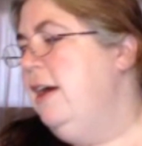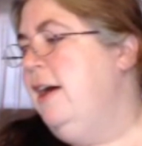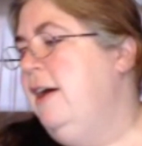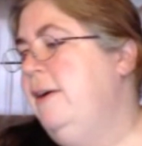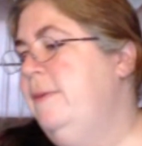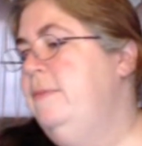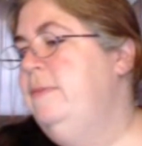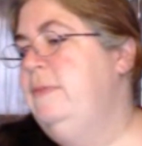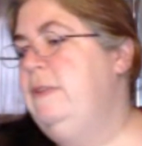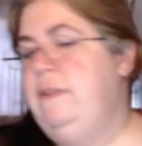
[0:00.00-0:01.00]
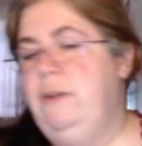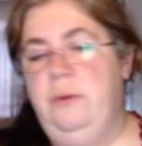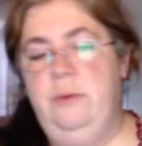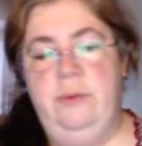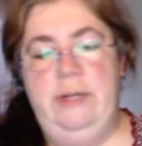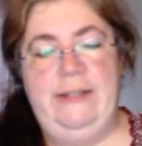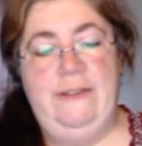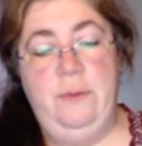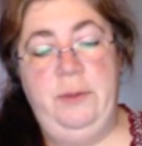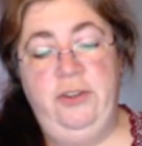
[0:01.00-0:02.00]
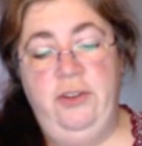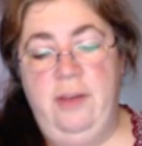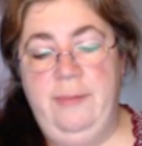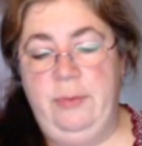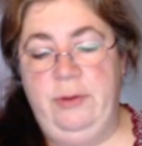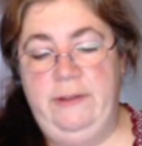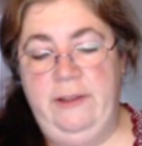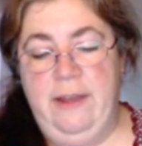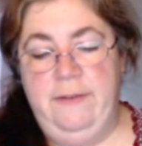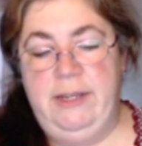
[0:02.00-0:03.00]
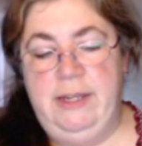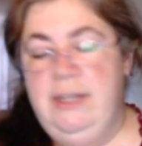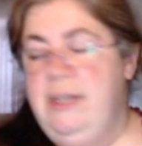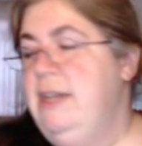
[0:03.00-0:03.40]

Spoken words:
So it's the Winter Long by Bristol Ivy.